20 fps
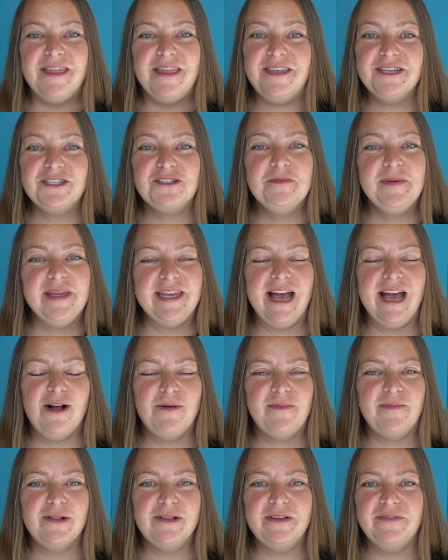This will be
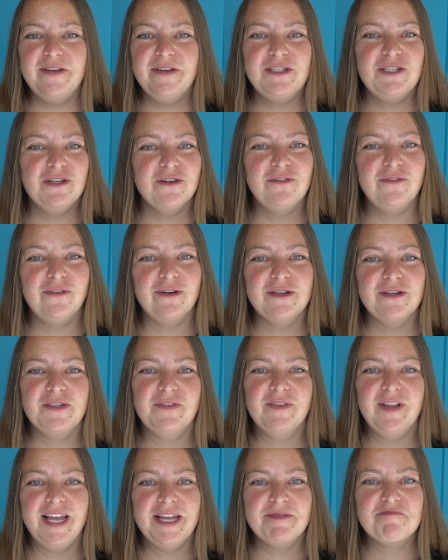helpful if it's your
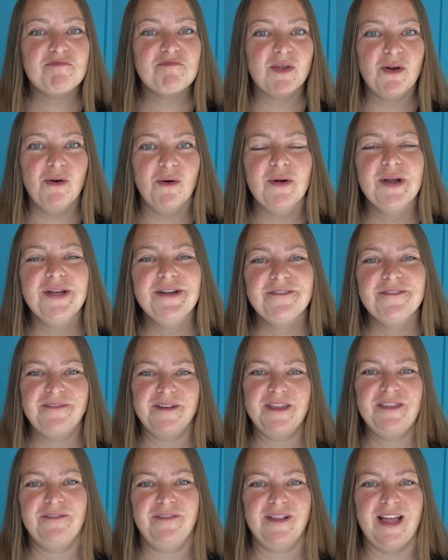first flight or your
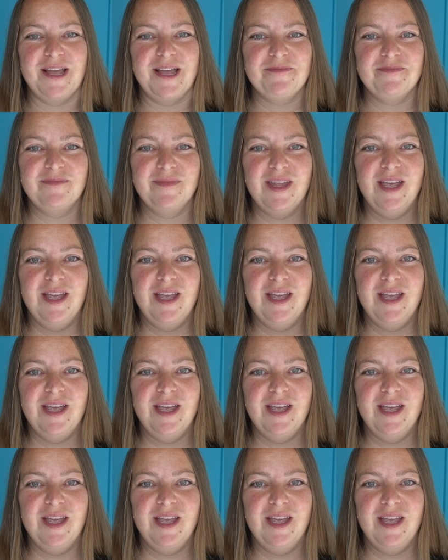fifth flight.